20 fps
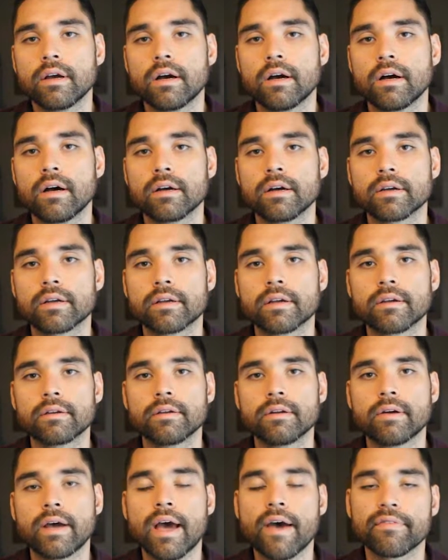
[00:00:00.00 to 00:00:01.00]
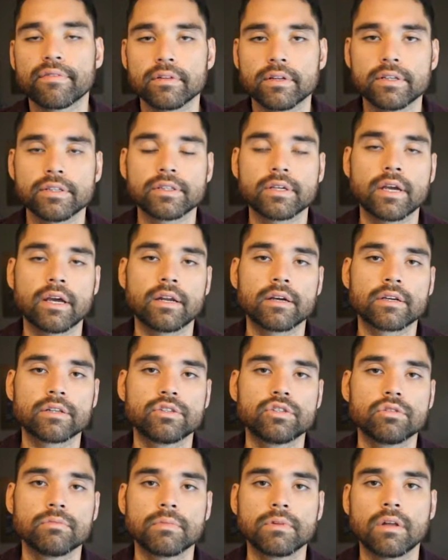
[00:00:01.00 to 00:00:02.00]
athletes kind of
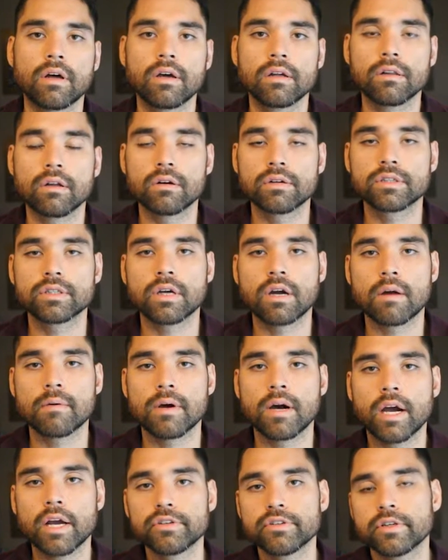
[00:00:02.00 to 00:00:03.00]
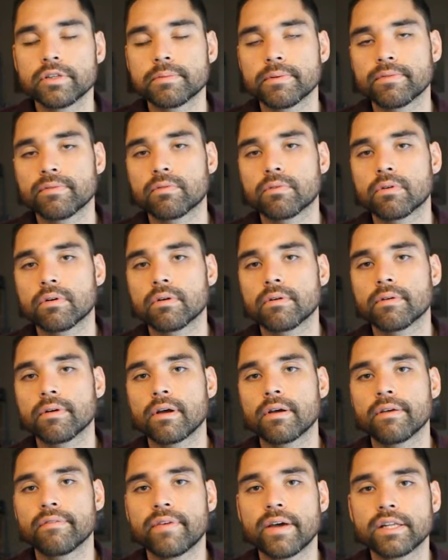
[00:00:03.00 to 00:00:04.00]
consume a lot of large carbohydrates before
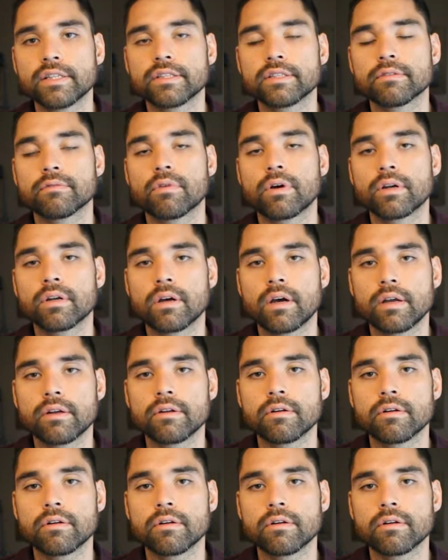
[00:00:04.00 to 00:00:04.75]
events and whatnot,